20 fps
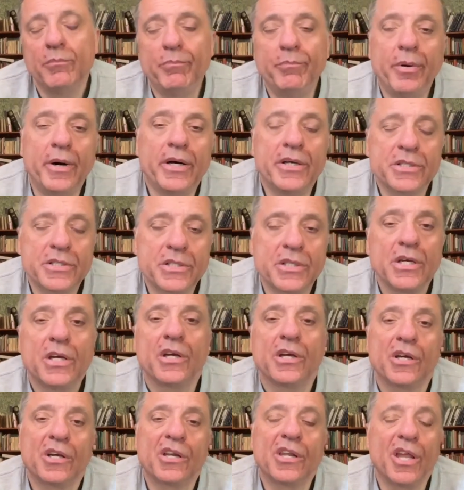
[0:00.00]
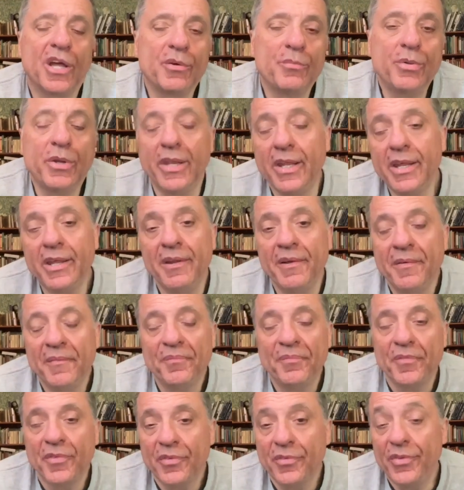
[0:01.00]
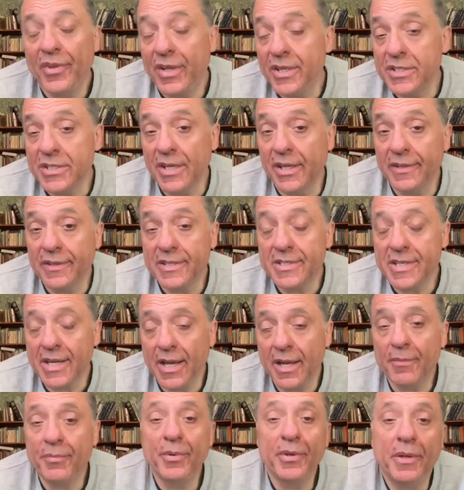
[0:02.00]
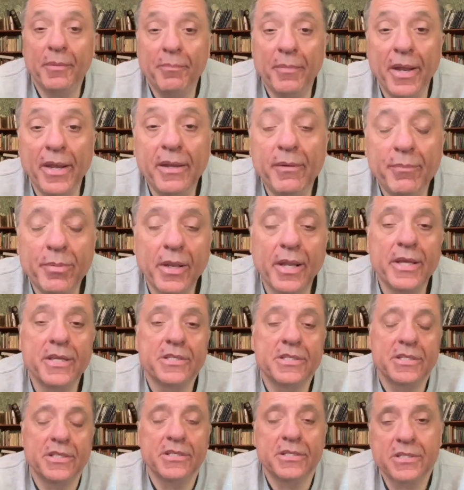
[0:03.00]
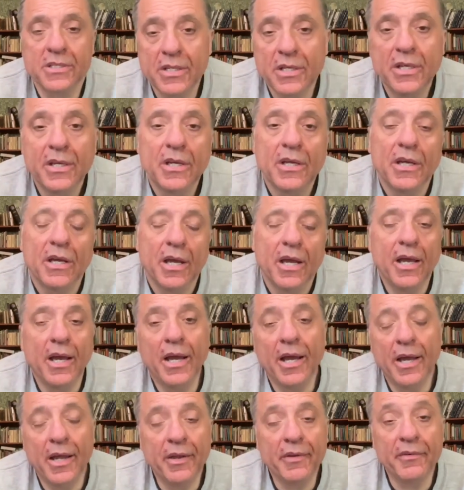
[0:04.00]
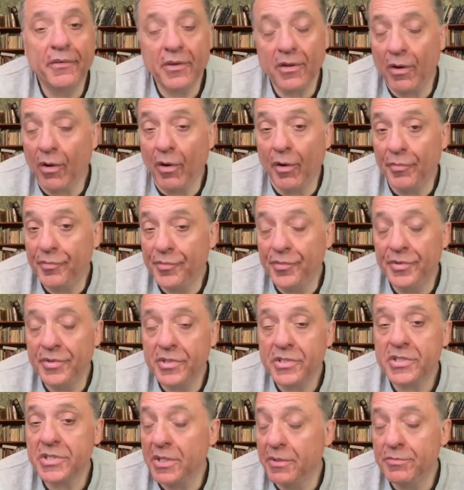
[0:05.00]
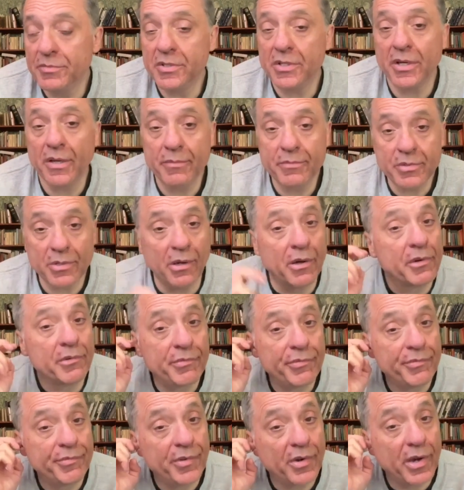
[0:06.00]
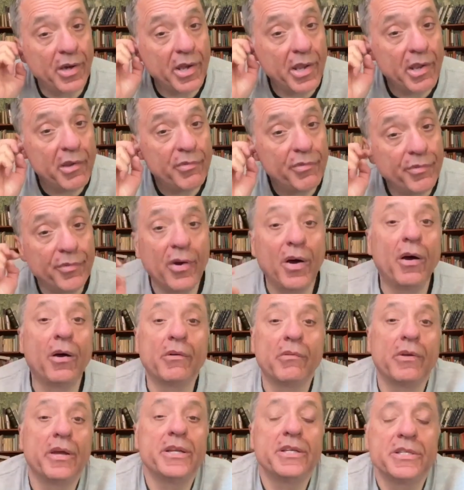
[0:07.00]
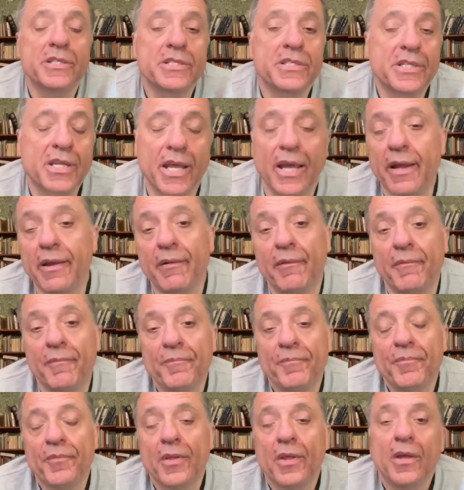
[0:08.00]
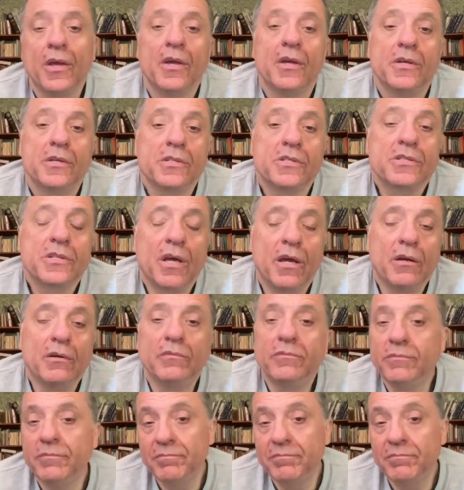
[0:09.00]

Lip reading: but globally things like this happen in many places, and often sometimes on a far greater scale. So